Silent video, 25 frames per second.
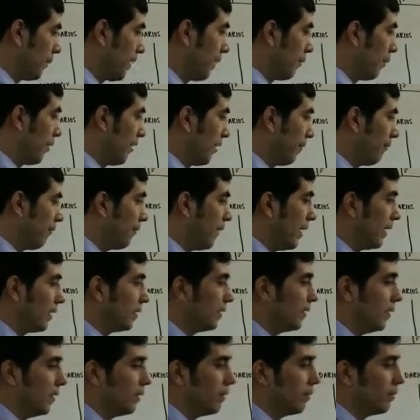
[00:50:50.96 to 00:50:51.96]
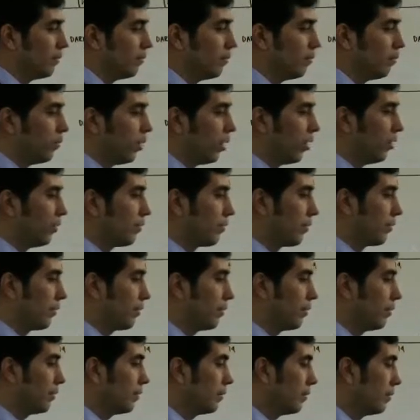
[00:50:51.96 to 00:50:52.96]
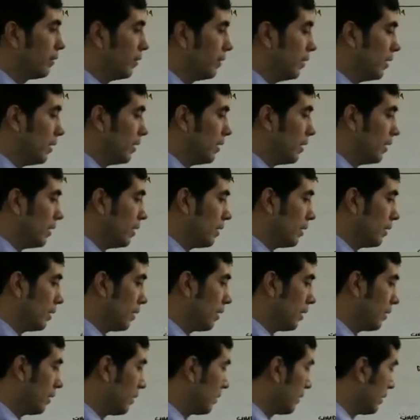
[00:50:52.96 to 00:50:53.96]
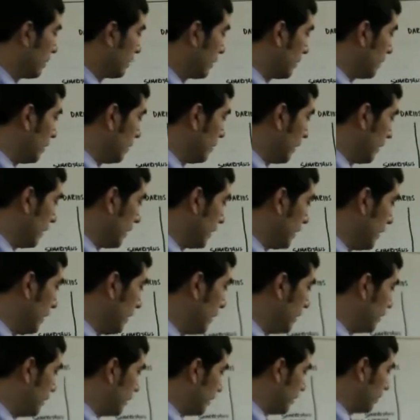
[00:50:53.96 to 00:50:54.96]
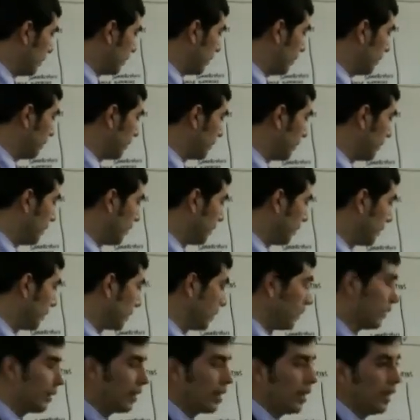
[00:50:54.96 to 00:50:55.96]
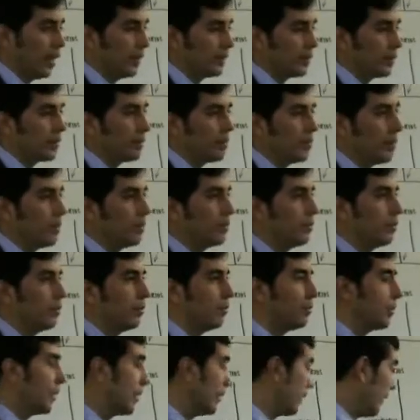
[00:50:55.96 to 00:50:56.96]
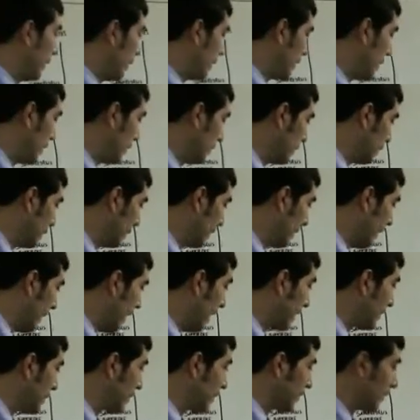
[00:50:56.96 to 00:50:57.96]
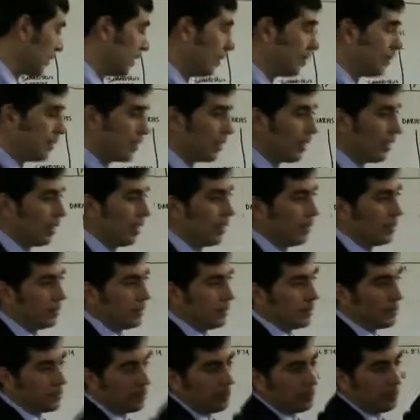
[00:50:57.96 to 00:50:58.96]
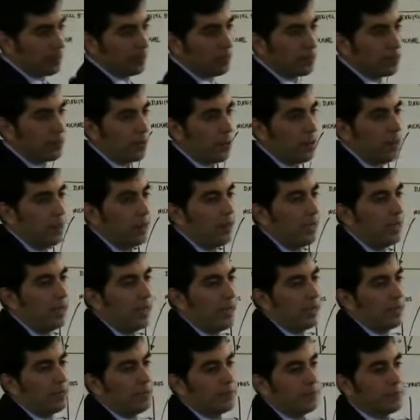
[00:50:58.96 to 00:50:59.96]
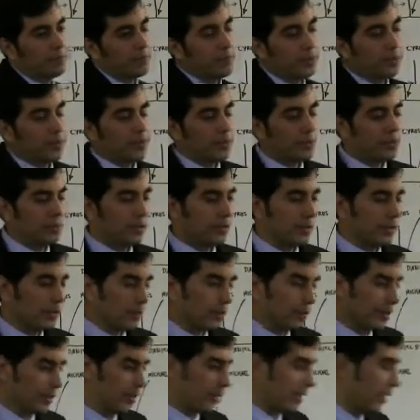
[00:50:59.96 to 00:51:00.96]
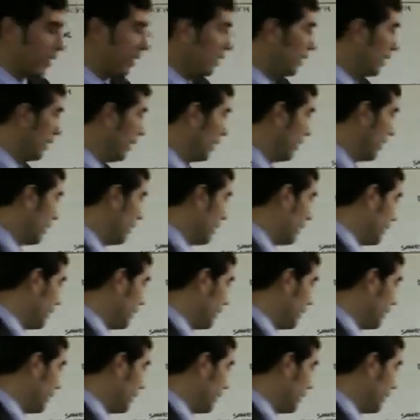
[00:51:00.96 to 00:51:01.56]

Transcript: they were affecting both the the Egyptians and God's people, but then the last seven, God is going to draw a line of distinction. He's saying,